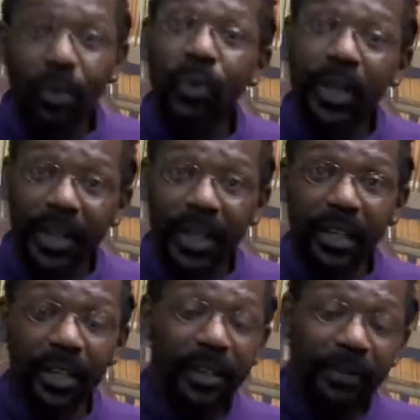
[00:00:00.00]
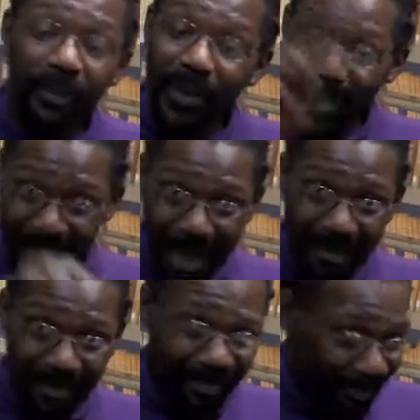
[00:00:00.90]
we're here for
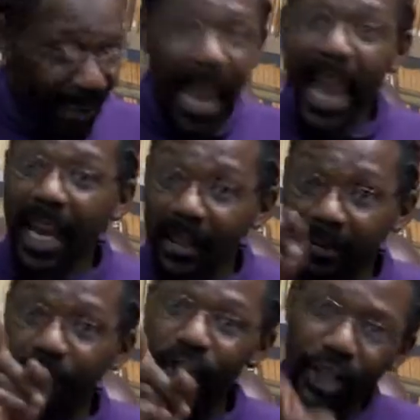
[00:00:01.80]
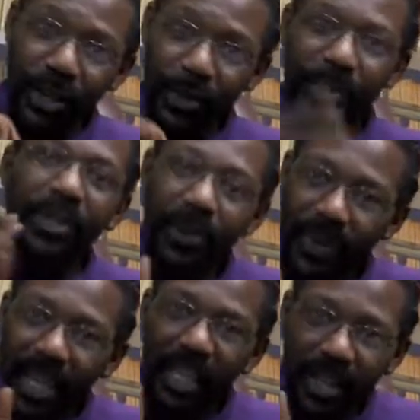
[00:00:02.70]
them mm-hmm. and for you. So
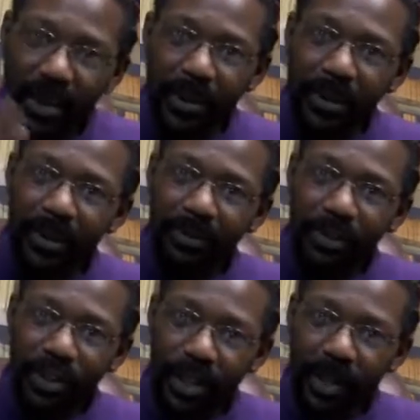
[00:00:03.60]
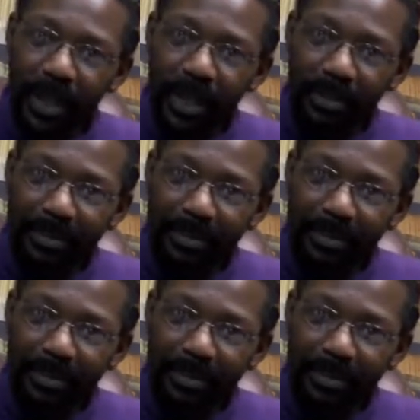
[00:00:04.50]
thank you for showing up.